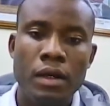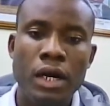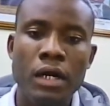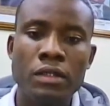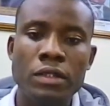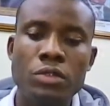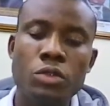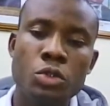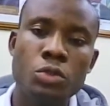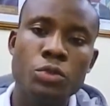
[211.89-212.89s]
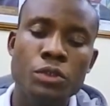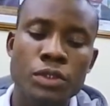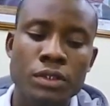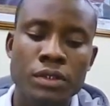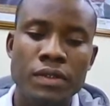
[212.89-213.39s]
how do you
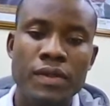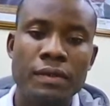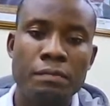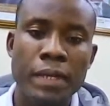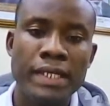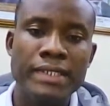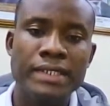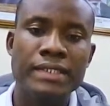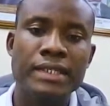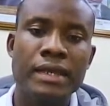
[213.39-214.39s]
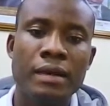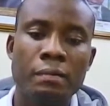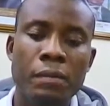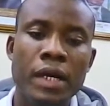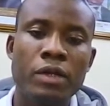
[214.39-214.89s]
choose the best
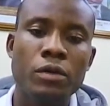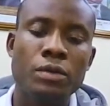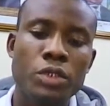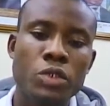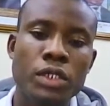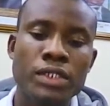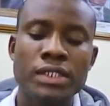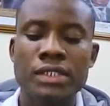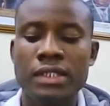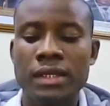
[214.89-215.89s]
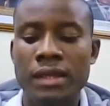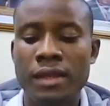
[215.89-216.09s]
backup strategy